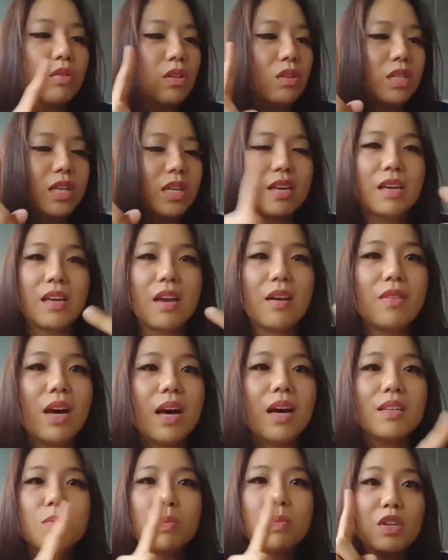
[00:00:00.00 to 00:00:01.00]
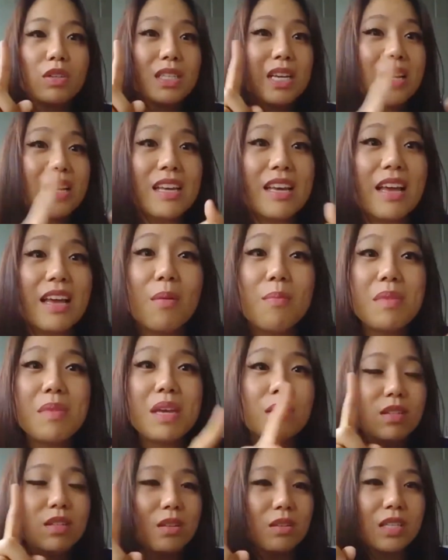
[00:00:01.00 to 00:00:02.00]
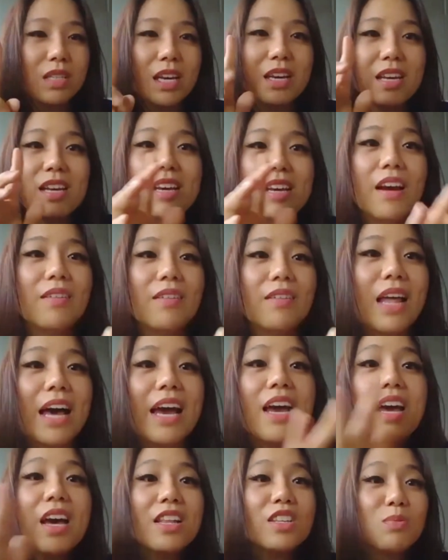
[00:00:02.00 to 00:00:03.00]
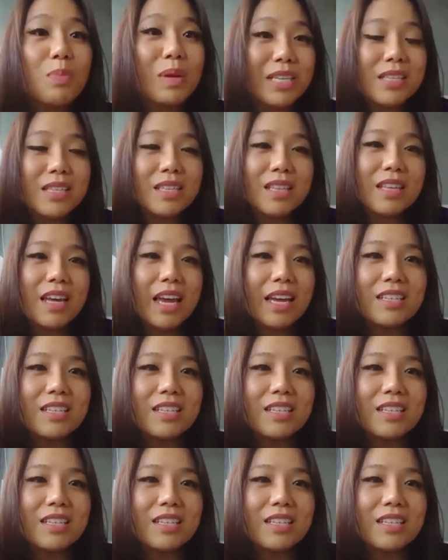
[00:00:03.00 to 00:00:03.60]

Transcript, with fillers: you're taking care of the husband, you're taking care of meals, you're taking care of like basically